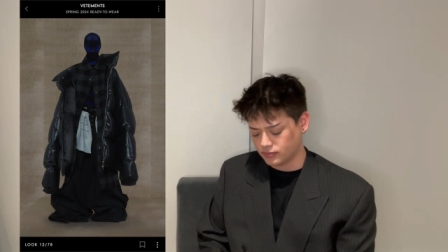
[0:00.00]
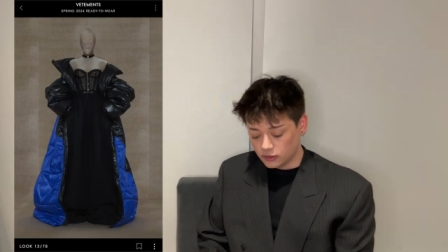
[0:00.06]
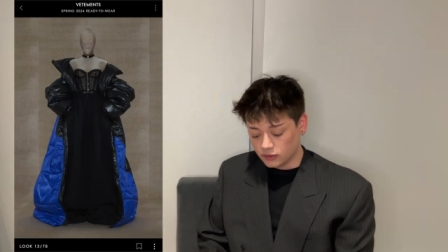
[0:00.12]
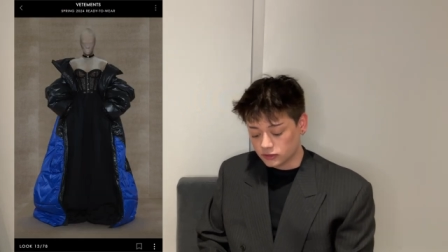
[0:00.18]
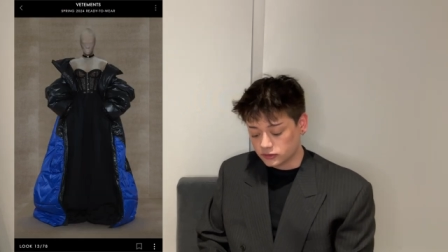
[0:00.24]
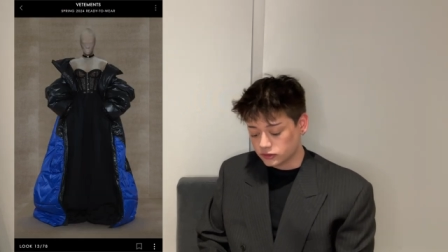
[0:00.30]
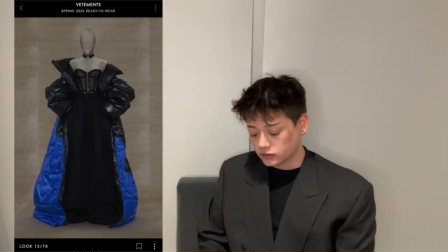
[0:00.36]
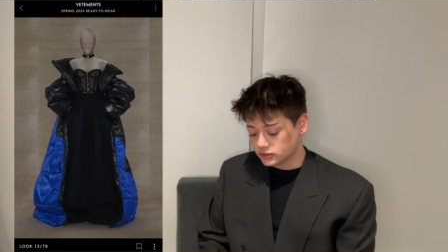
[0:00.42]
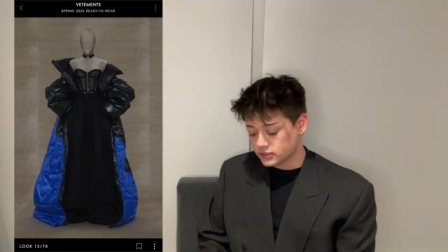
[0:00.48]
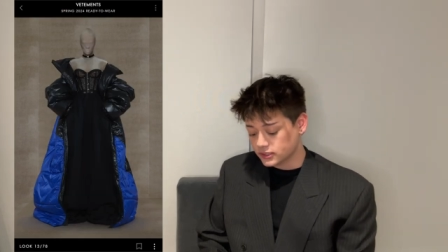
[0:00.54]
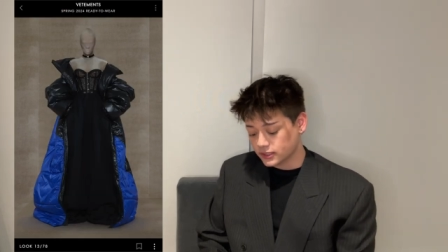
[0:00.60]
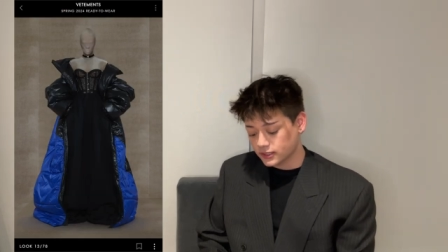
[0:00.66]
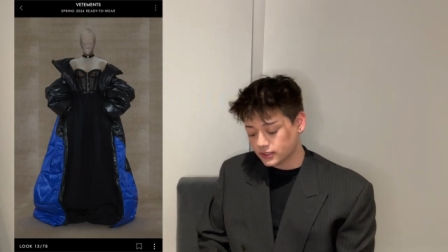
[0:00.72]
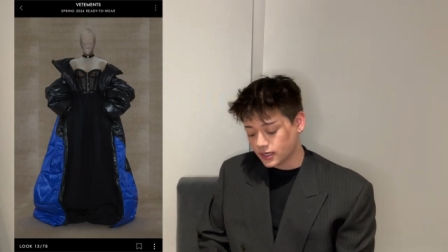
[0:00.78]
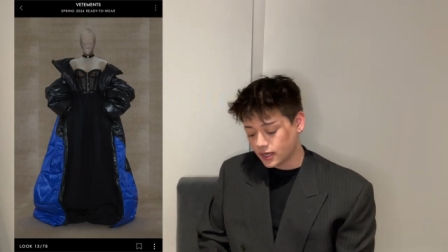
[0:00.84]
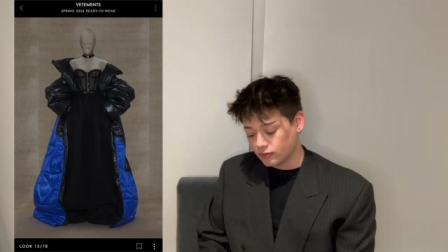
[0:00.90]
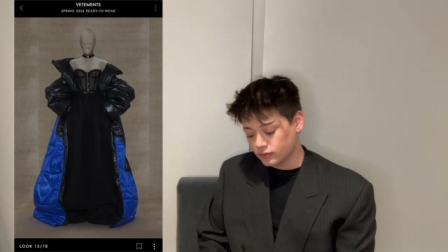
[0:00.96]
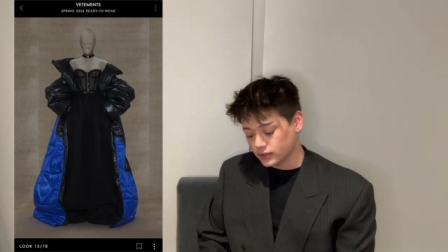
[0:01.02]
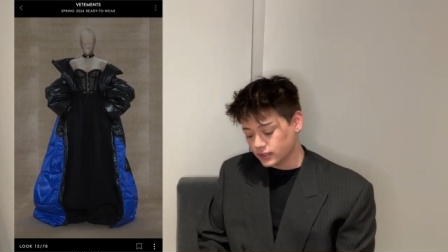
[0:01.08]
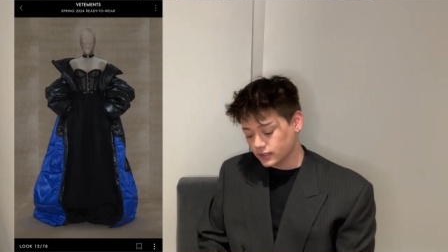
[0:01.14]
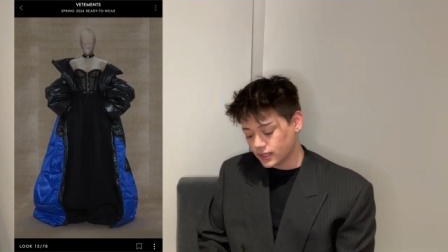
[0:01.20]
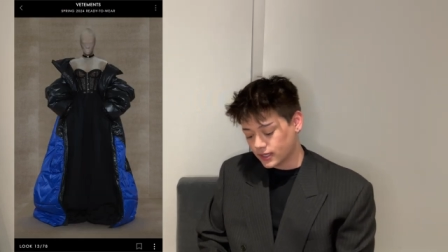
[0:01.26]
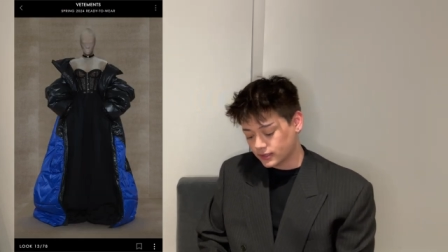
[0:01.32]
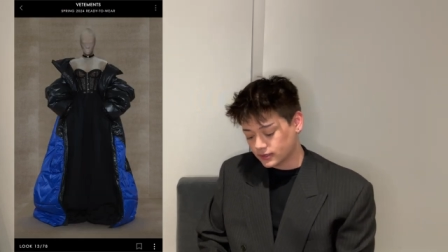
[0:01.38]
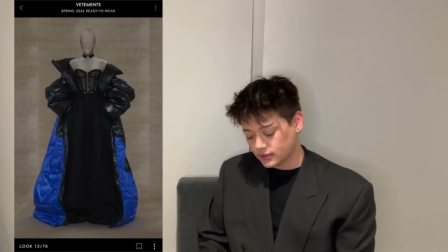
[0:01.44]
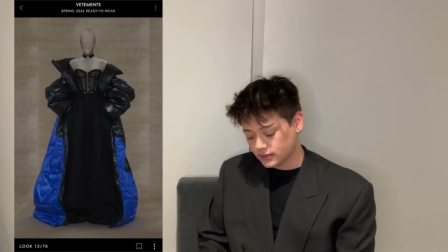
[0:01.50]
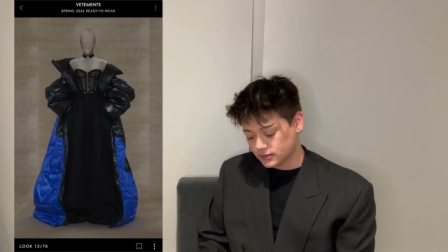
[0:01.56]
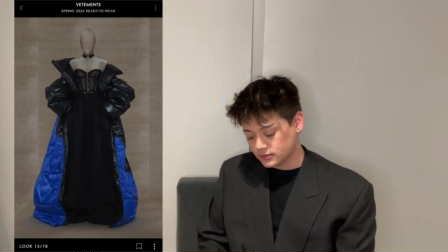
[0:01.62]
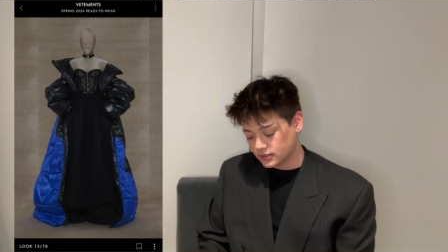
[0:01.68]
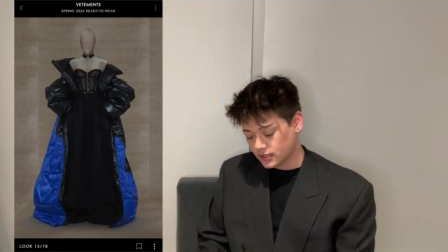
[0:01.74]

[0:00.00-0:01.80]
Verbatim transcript: Look thirteen, I really like this.